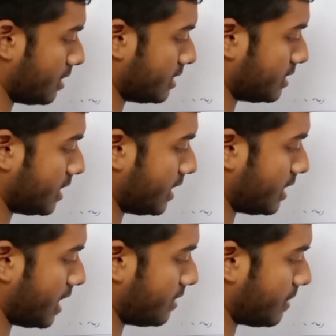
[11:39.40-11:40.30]
straight
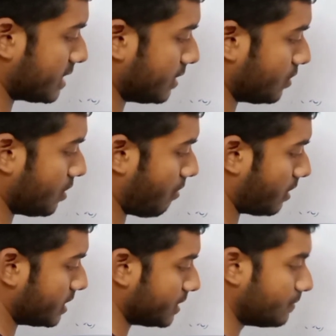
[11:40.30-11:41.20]
line passing through the
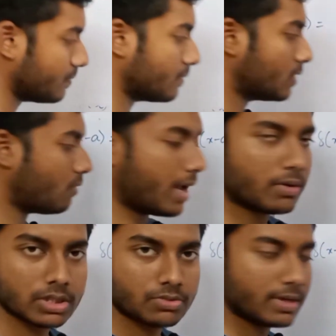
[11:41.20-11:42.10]
origin y
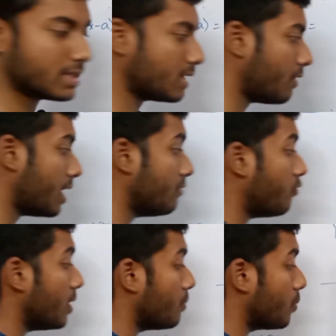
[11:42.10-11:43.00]
equals to x. Now
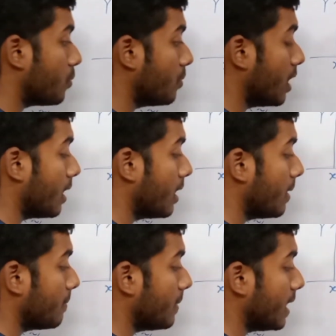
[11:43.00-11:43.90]
if we
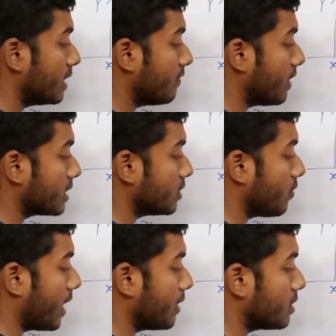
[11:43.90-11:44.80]
make the
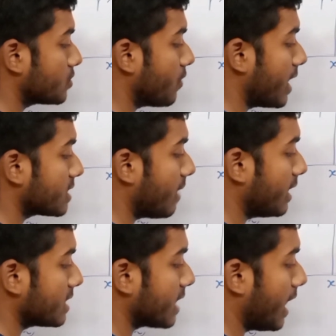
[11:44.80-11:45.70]
function y equals to x
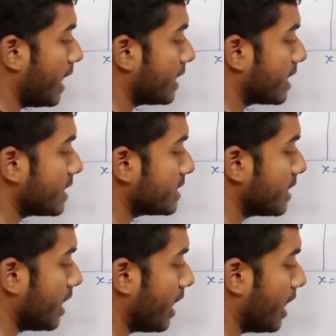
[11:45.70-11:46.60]
minus a, that is
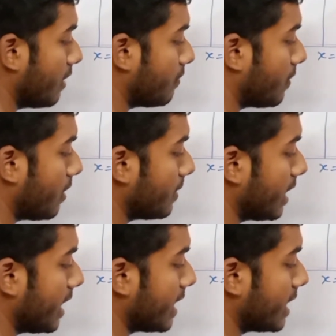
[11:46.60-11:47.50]
f of
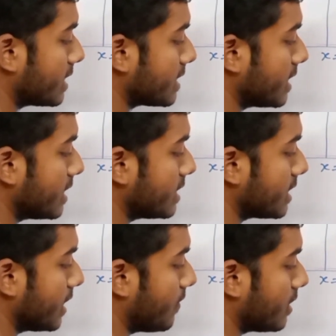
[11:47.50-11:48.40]
x
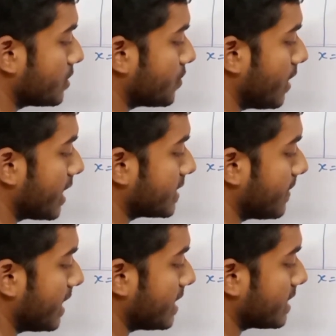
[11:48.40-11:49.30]
is equals to x
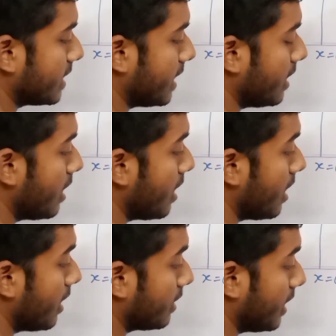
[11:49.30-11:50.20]
minus a,
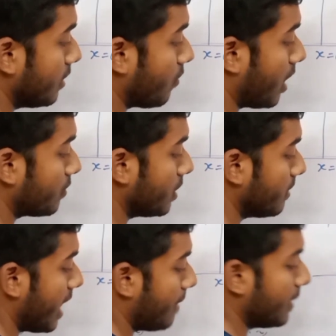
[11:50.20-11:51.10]
then what will
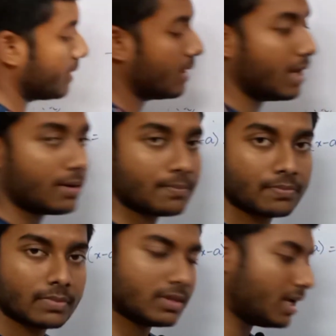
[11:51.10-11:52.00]
be happen here?
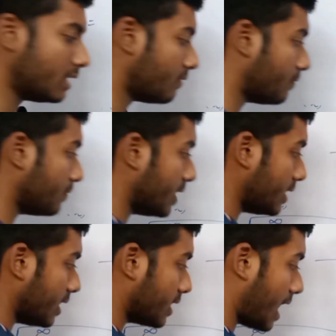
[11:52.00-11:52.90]
Then
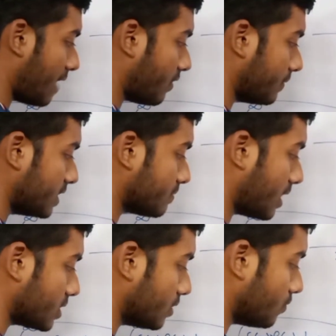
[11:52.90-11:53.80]
the graph of this
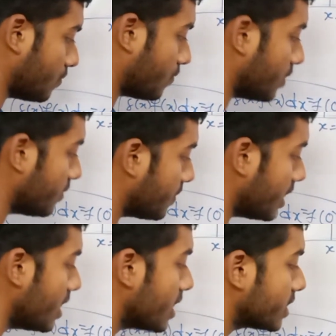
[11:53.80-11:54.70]
function will
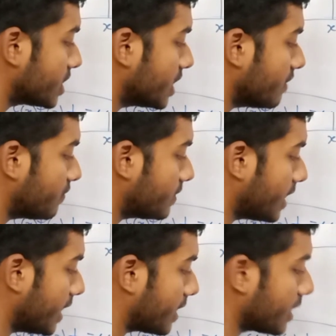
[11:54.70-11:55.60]
be
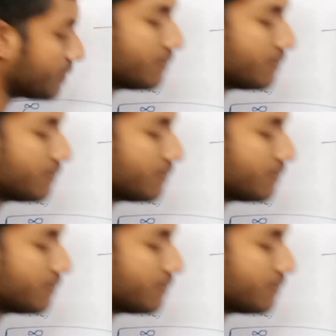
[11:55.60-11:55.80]
shifted